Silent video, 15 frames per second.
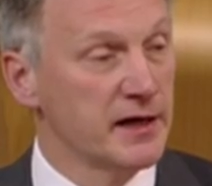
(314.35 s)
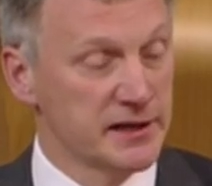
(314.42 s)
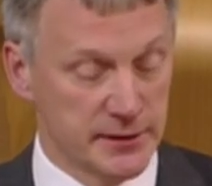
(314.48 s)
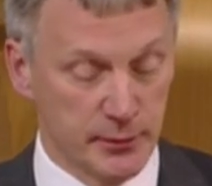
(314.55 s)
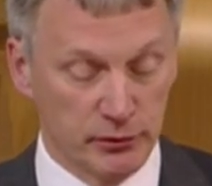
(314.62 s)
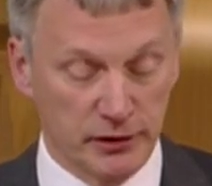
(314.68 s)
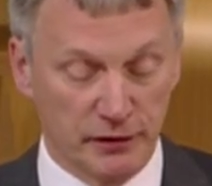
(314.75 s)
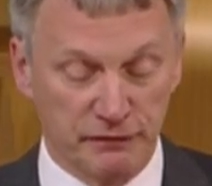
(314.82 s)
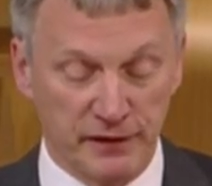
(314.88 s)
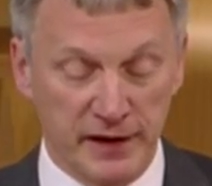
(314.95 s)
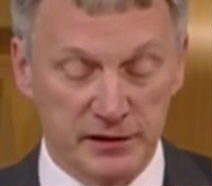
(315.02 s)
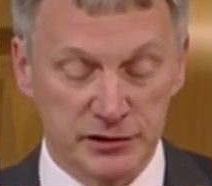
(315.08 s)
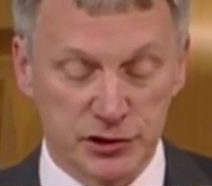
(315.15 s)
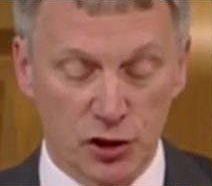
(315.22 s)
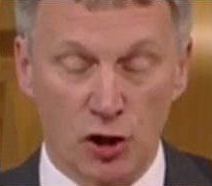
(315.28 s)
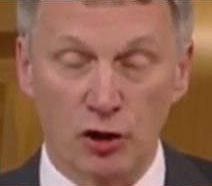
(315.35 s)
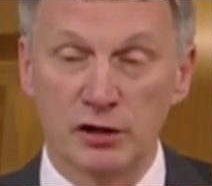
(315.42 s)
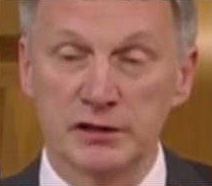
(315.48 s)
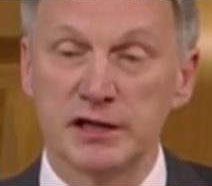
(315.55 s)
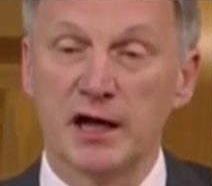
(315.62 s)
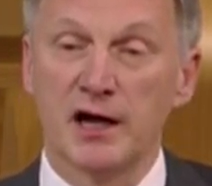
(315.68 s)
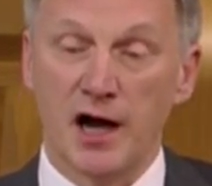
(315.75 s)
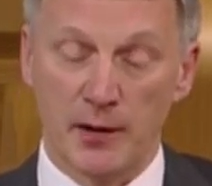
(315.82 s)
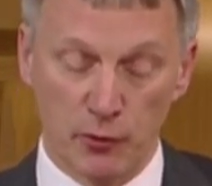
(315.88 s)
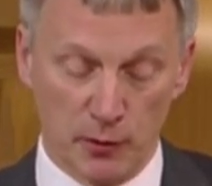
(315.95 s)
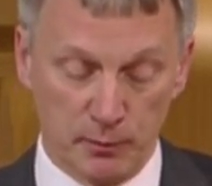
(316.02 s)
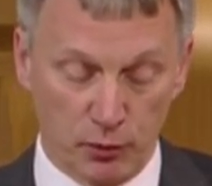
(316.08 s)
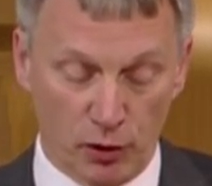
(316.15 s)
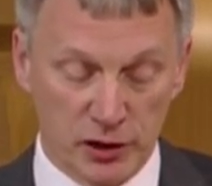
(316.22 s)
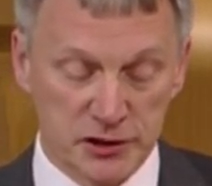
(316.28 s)
To build a fairer Scotland, a more
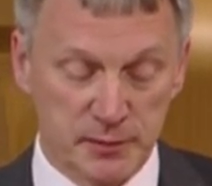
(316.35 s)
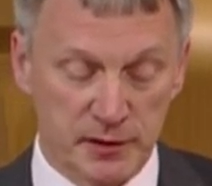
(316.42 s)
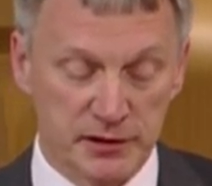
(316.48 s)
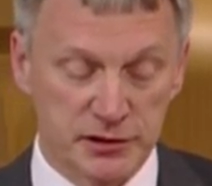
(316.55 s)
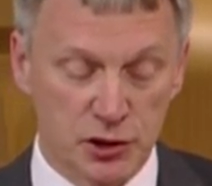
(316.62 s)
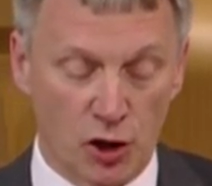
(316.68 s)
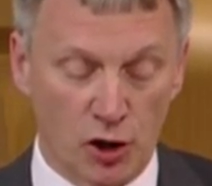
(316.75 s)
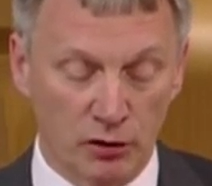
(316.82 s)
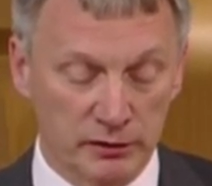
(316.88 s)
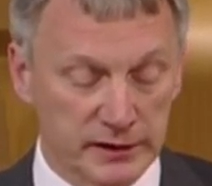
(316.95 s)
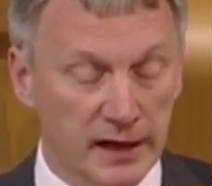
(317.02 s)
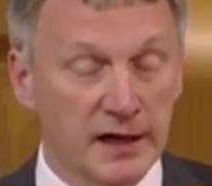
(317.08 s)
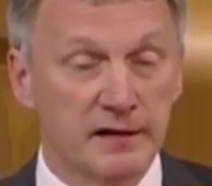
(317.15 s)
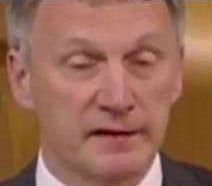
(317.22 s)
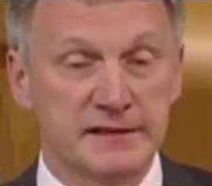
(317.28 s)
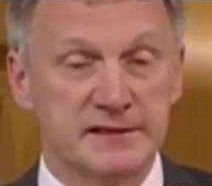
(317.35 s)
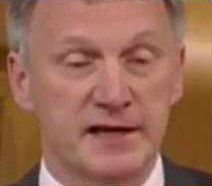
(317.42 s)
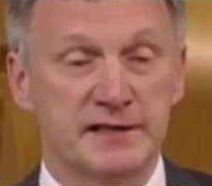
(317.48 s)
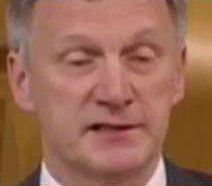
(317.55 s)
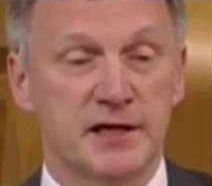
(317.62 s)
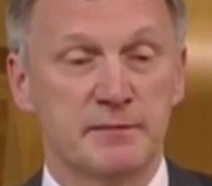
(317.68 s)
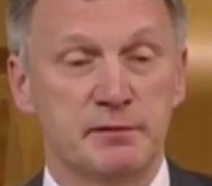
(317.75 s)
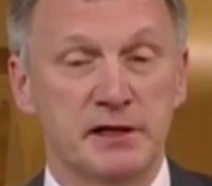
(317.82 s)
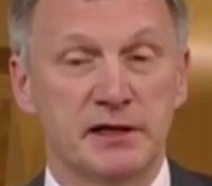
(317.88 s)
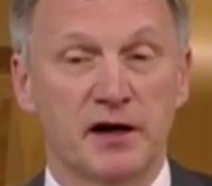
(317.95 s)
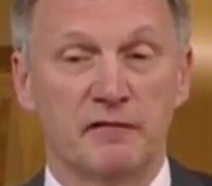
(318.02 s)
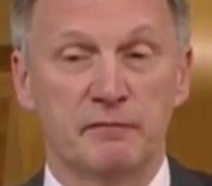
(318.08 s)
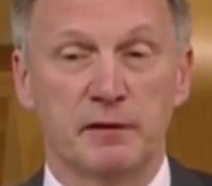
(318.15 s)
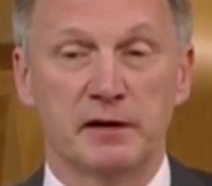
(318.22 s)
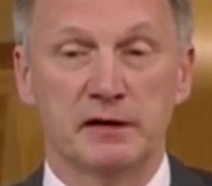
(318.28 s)
prosperous Scotland, this SNP
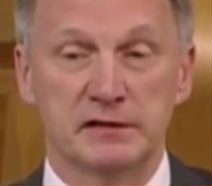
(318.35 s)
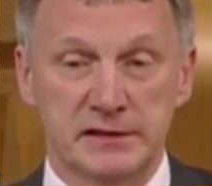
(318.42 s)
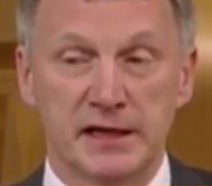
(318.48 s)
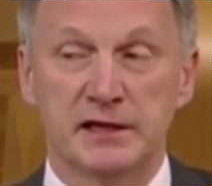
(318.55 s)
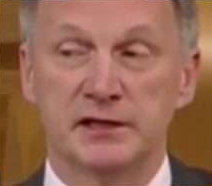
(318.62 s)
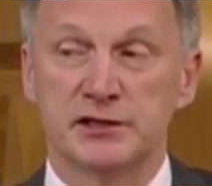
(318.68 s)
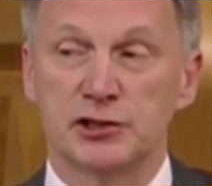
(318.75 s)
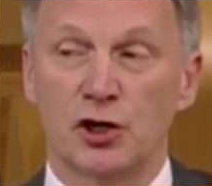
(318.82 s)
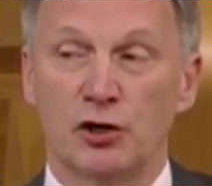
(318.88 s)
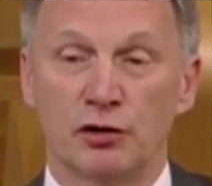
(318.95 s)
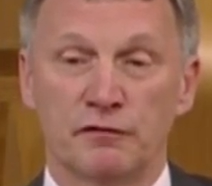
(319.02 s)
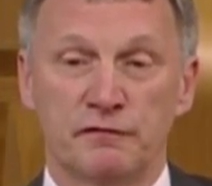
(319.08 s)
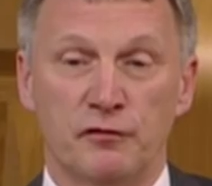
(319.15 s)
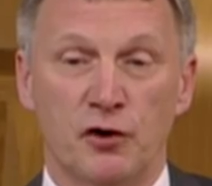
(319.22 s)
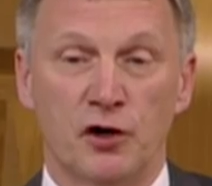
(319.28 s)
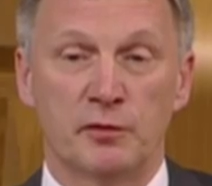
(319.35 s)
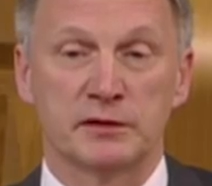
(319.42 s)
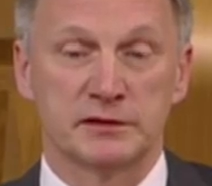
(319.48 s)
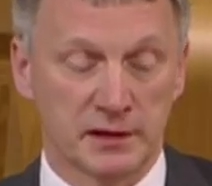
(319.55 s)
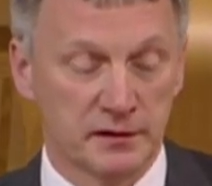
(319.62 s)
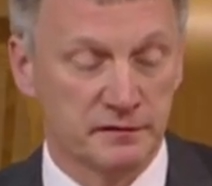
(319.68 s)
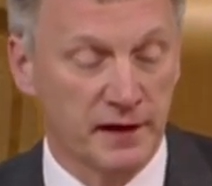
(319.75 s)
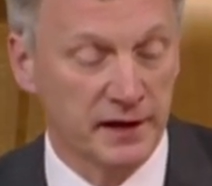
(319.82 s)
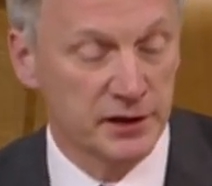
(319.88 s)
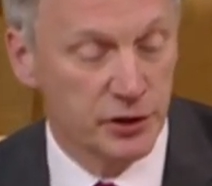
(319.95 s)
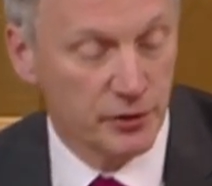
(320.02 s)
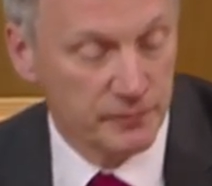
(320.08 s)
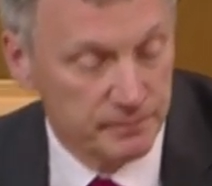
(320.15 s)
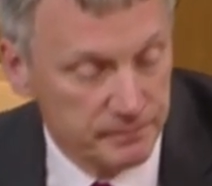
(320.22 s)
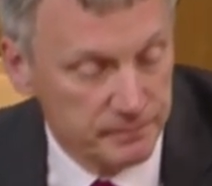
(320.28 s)
government taking Scotland forward. Thank you.